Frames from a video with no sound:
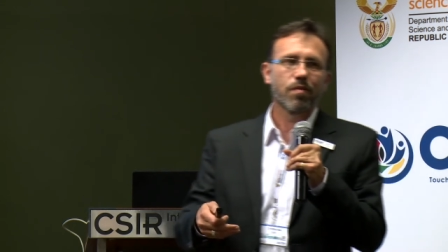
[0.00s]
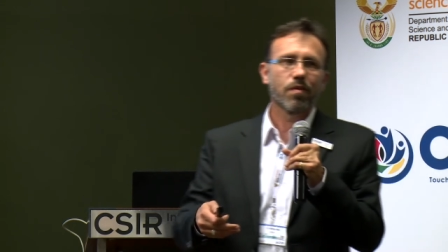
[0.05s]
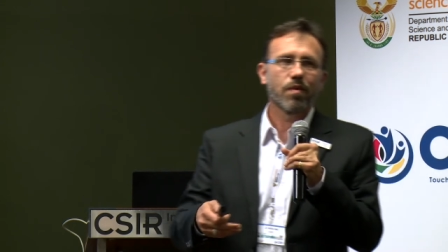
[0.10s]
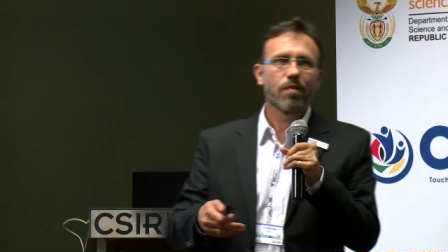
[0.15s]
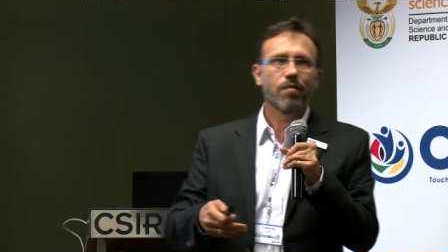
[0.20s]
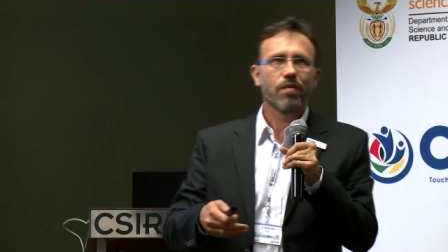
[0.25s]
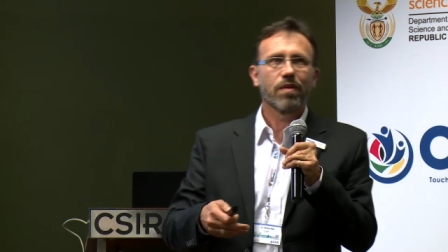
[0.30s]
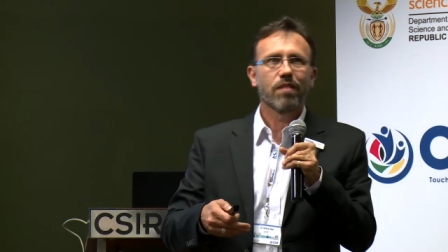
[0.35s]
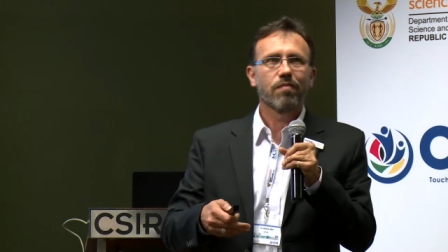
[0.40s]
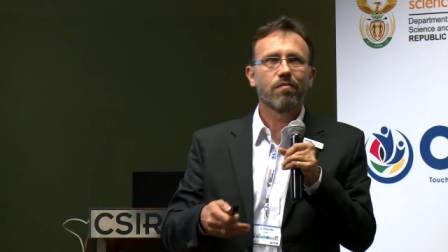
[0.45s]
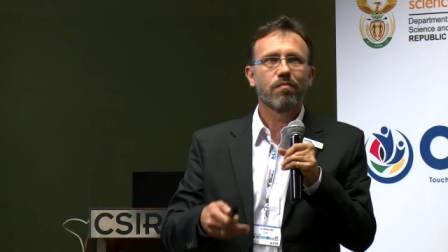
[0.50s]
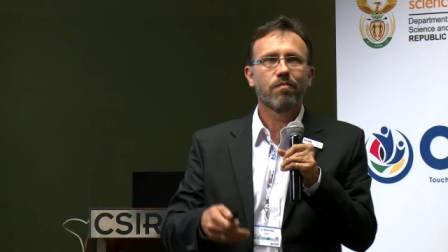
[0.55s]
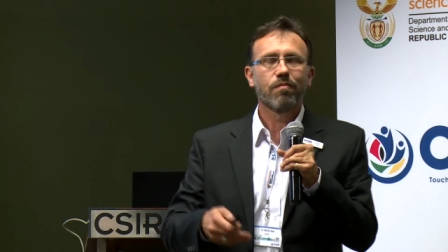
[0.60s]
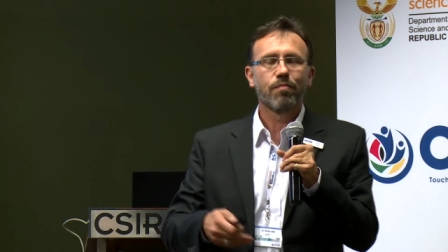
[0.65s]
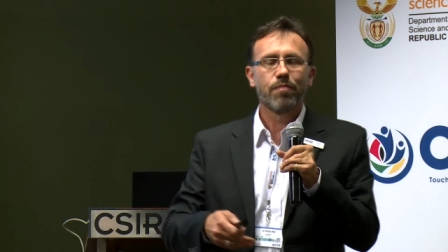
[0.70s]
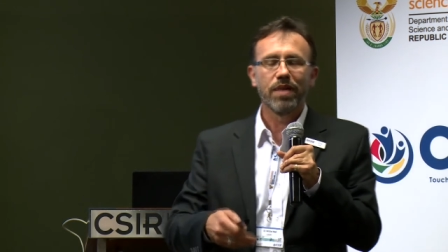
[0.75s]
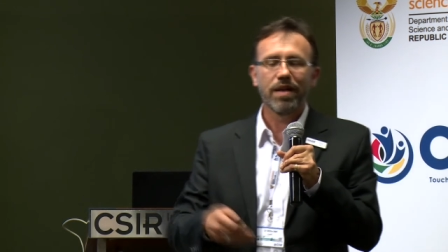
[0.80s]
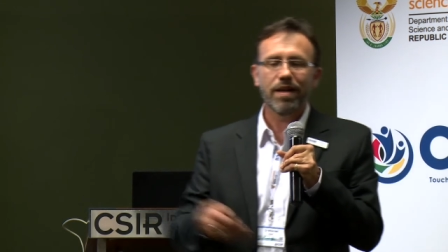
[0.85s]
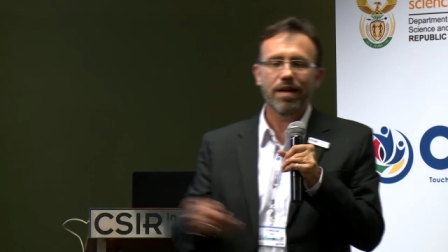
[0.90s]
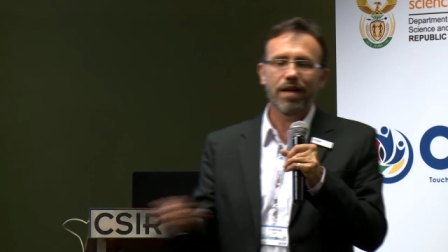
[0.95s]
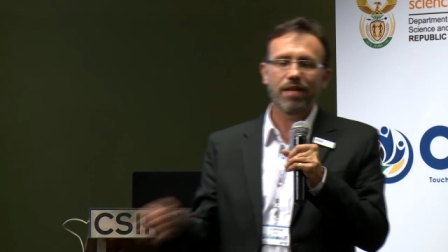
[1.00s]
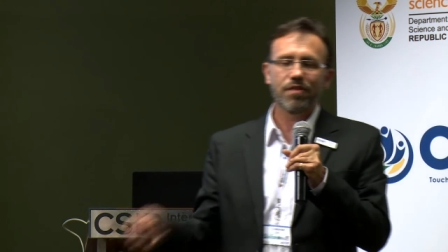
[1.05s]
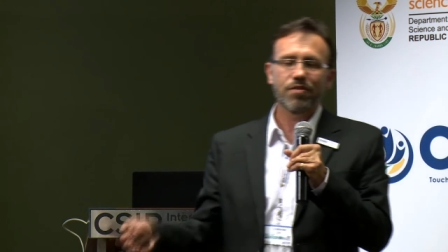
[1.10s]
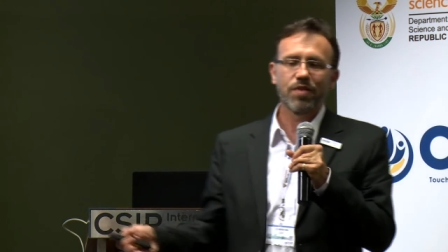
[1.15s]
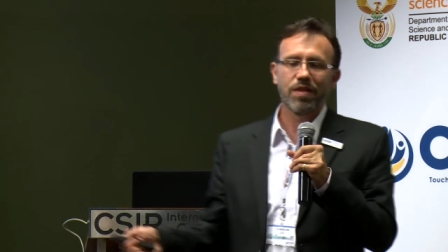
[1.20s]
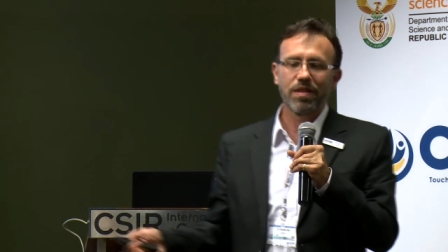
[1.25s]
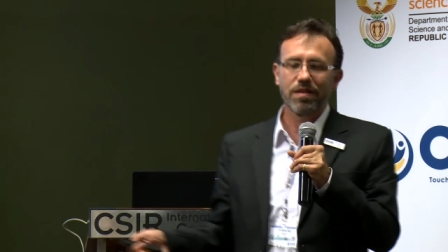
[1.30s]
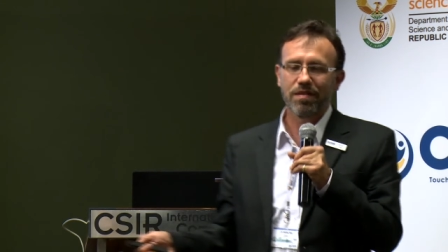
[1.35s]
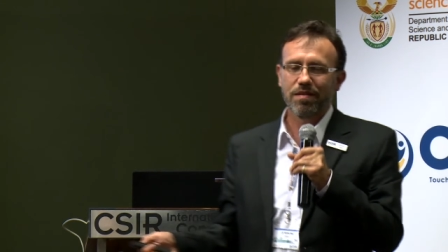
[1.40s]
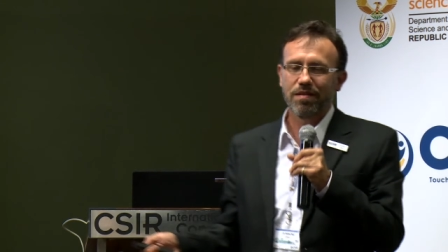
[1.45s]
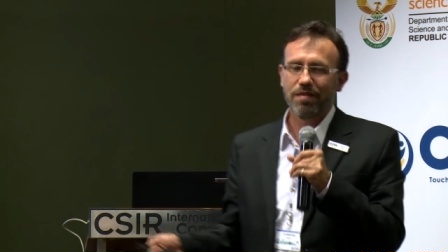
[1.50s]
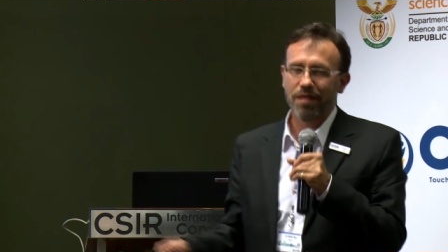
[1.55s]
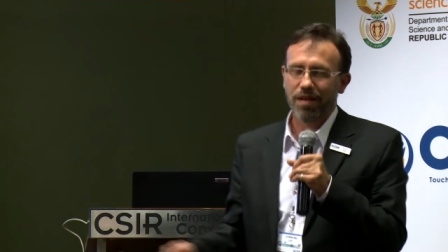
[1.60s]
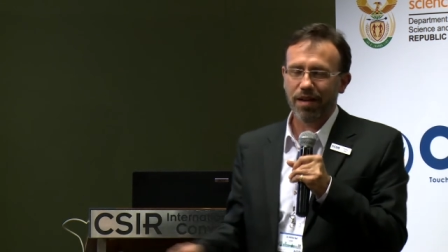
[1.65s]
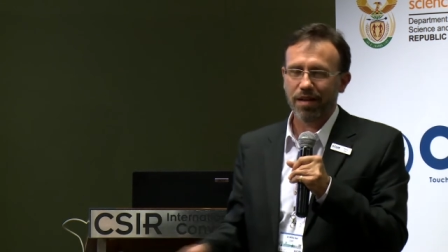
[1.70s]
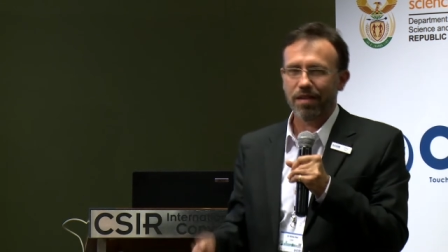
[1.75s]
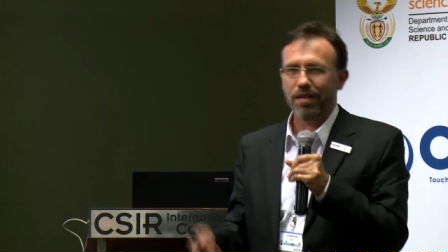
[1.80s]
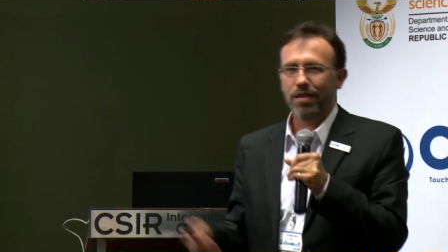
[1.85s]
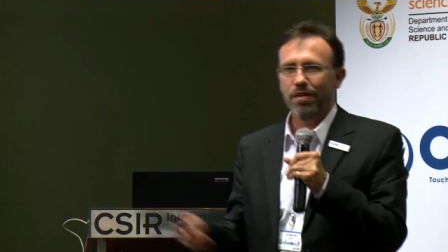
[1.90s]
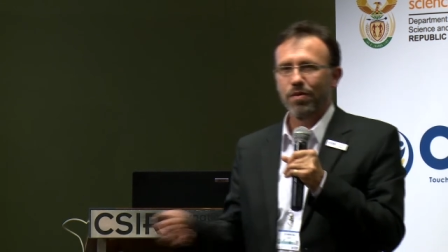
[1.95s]
um, in big countries
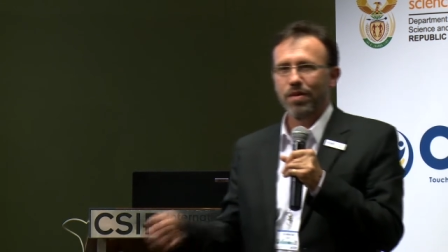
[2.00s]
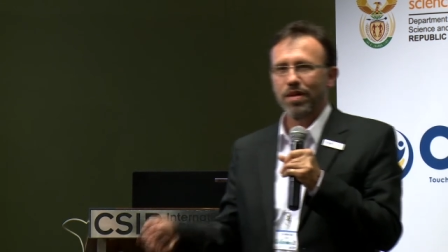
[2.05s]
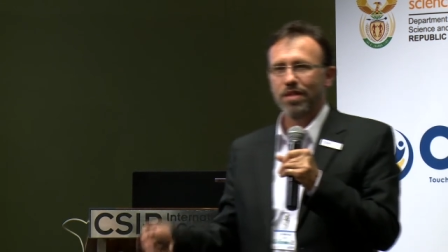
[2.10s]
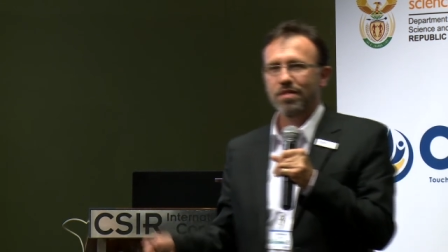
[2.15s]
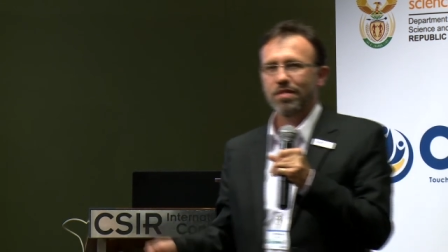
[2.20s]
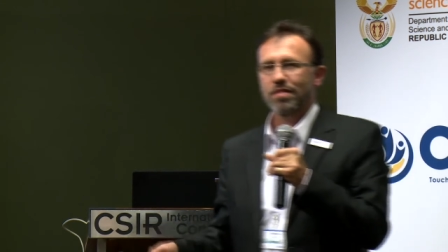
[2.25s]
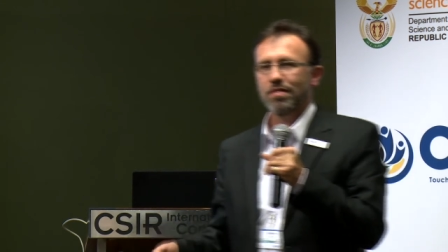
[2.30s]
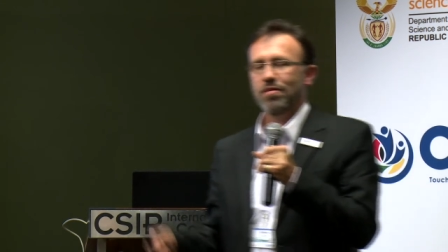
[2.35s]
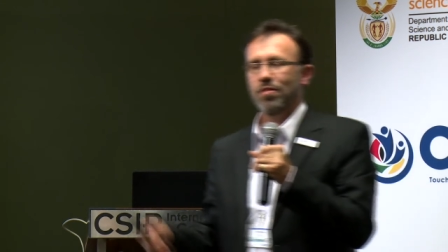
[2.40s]
like the US,